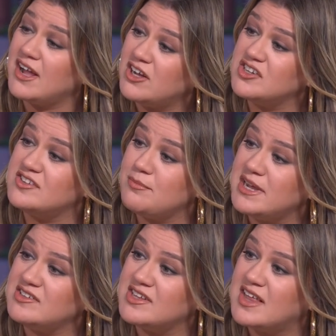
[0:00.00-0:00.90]
gosh, that's
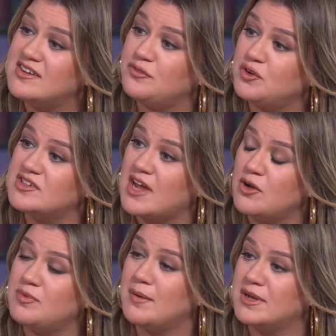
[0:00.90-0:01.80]
amazing, that yeah. difference. I
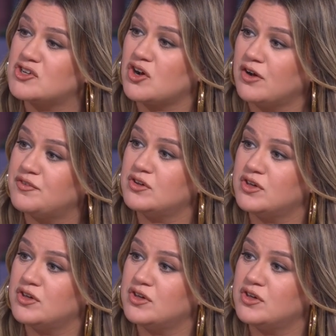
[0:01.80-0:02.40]
hope that makes your heart feel